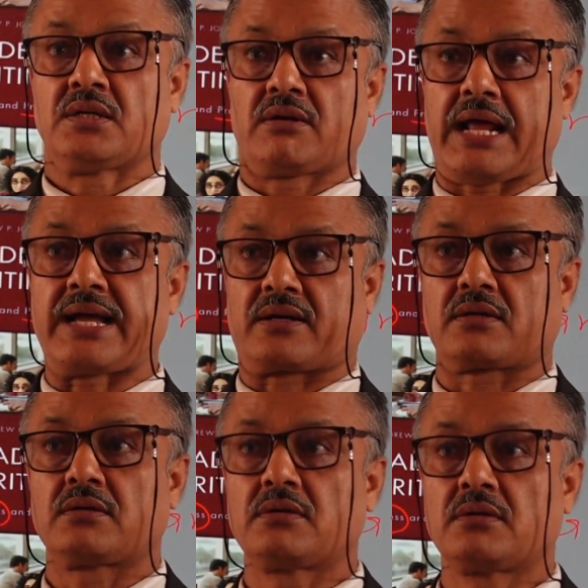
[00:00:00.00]
rank
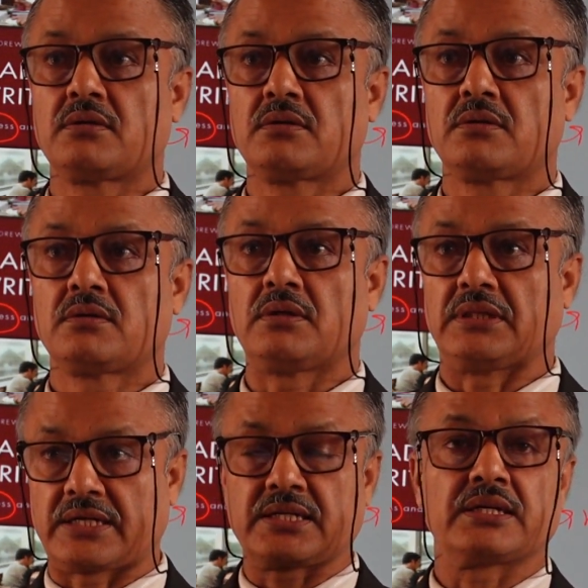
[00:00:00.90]
in
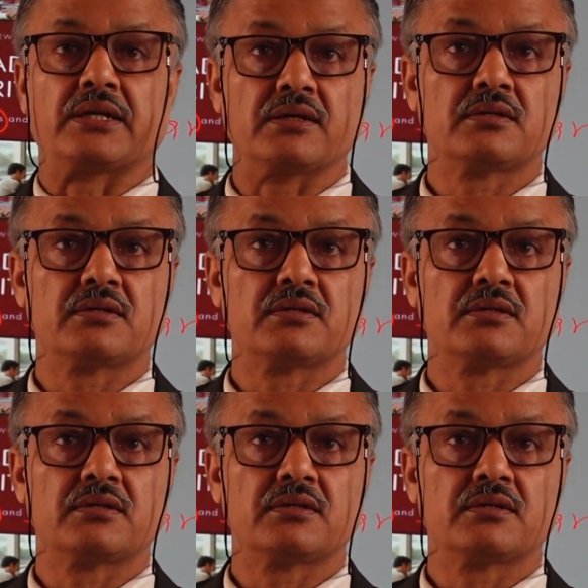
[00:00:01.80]
that degree.